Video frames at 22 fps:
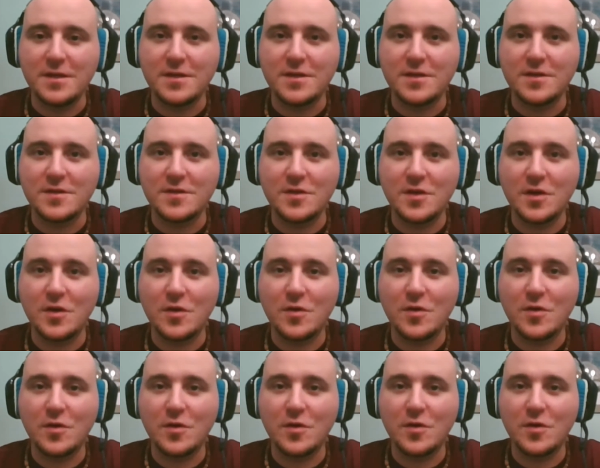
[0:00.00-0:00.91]

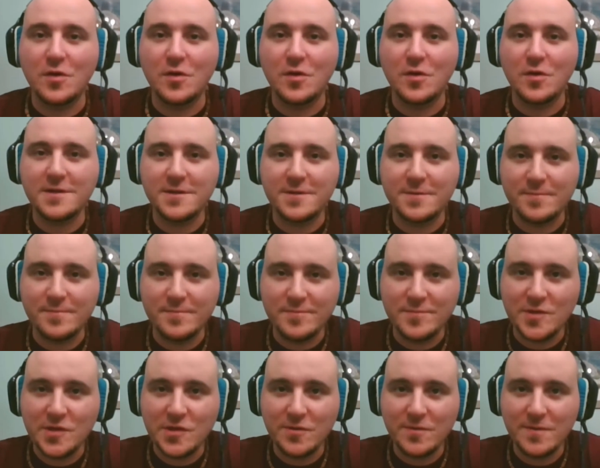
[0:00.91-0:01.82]
So welcome.
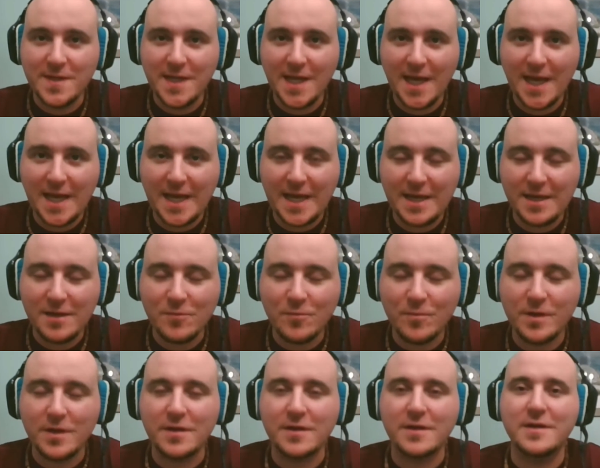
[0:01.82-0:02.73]
Today
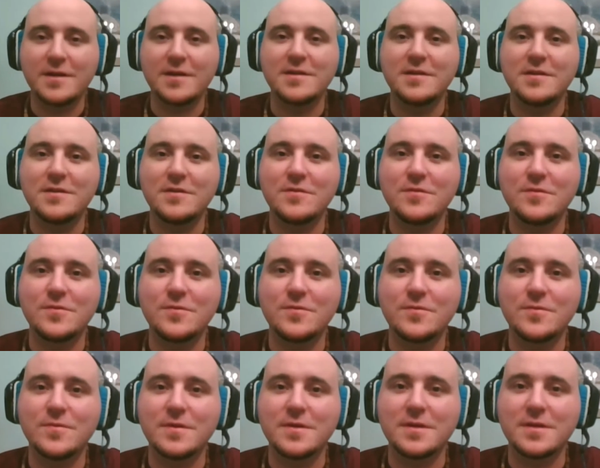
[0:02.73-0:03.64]
we are going to
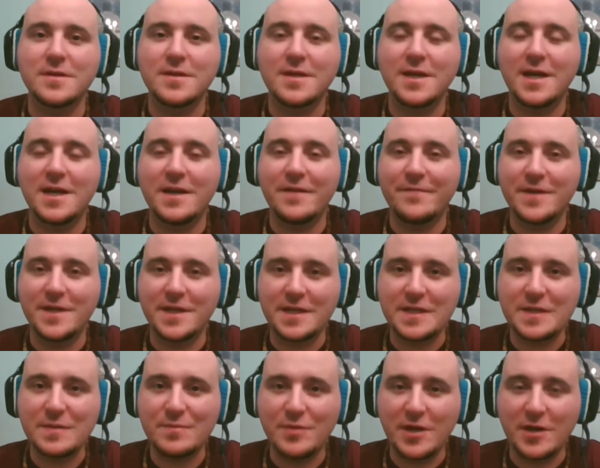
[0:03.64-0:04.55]
do kind of an
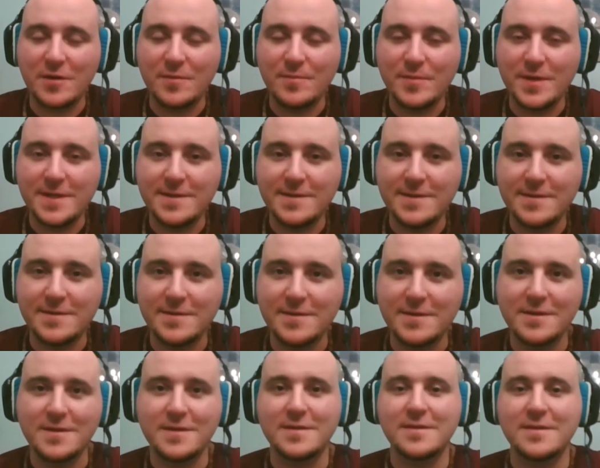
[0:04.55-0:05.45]
experiment.
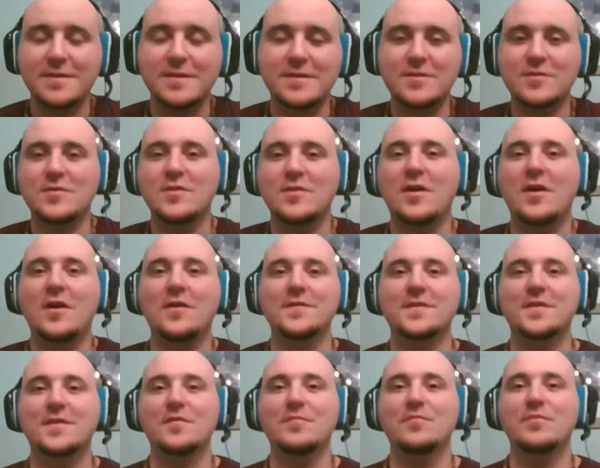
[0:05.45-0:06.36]
This will
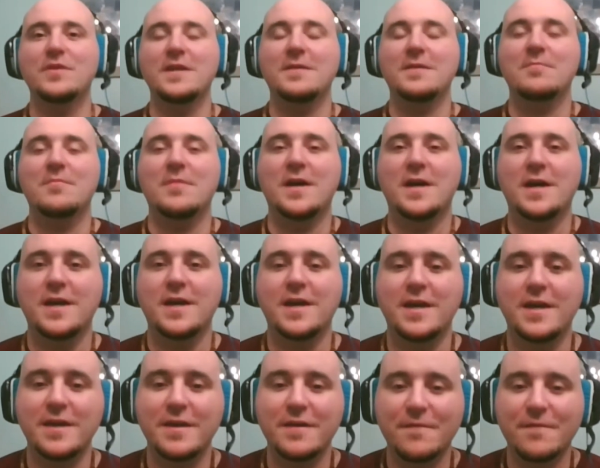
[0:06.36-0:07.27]
also be
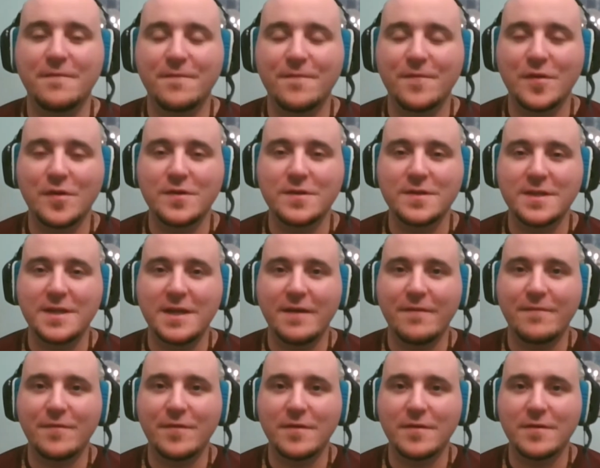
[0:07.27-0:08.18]
my first
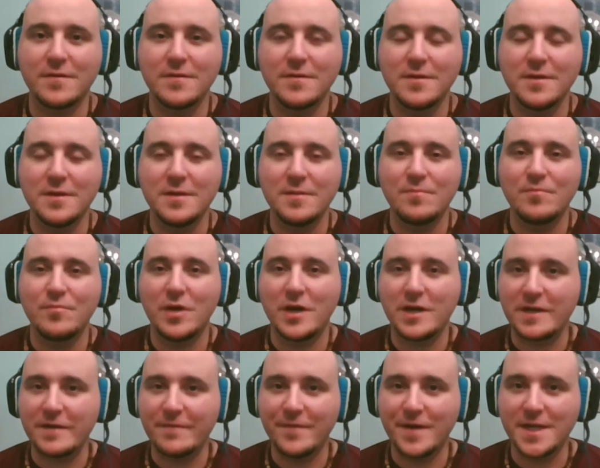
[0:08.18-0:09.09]
ever
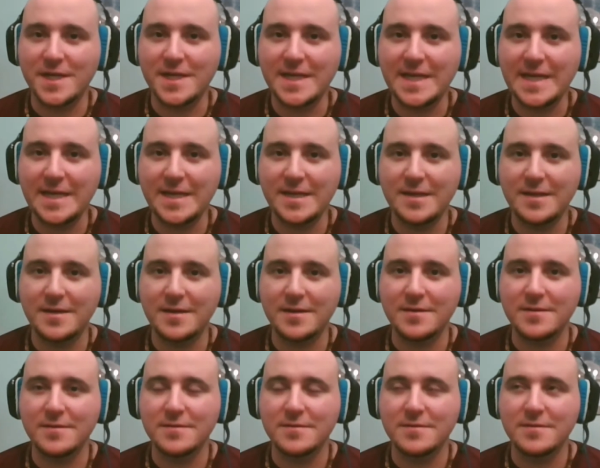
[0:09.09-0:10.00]
Bhagavad
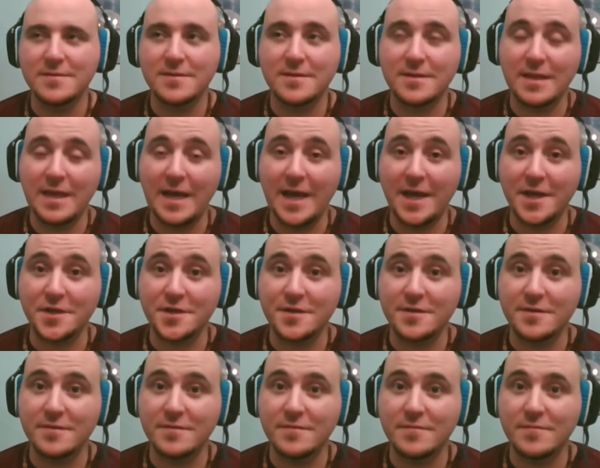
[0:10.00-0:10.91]
Gita
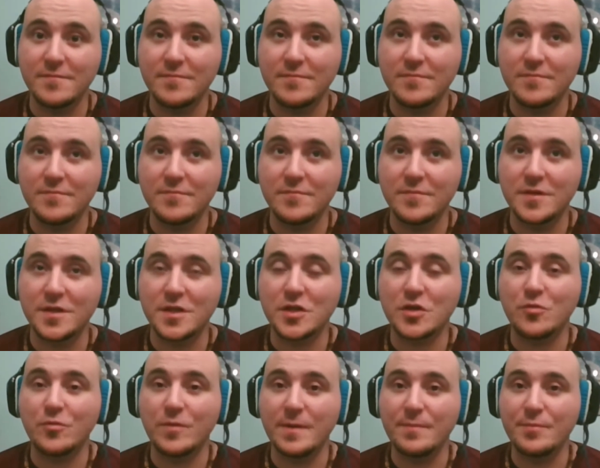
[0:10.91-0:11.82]
slash
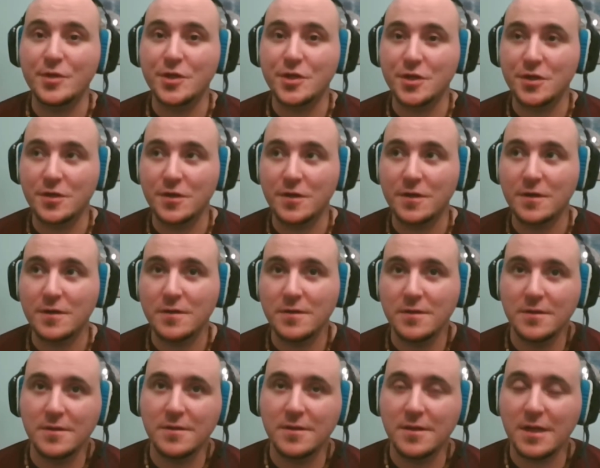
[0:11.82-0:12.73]
scripture
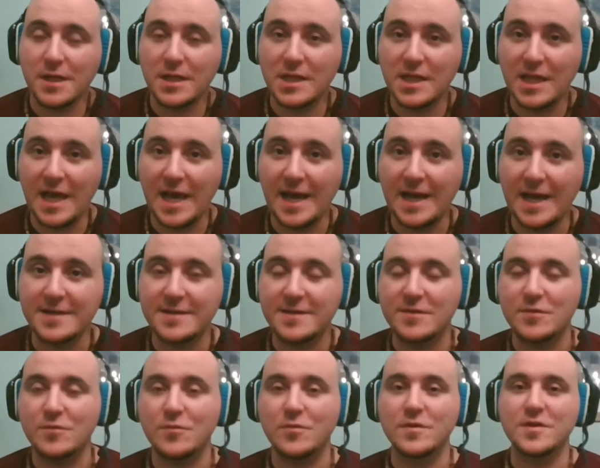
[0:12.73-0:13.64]

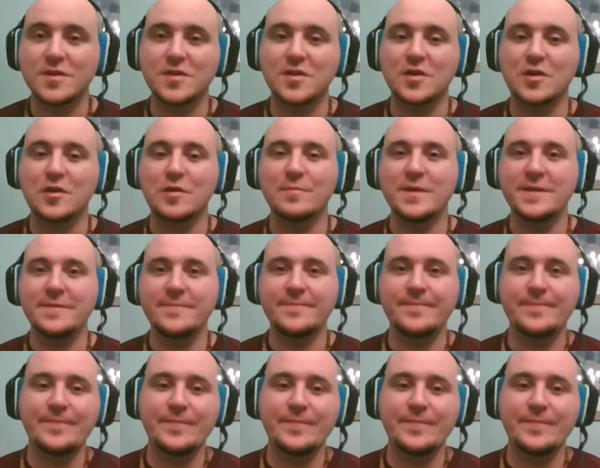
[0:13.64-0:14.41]
class or sermon.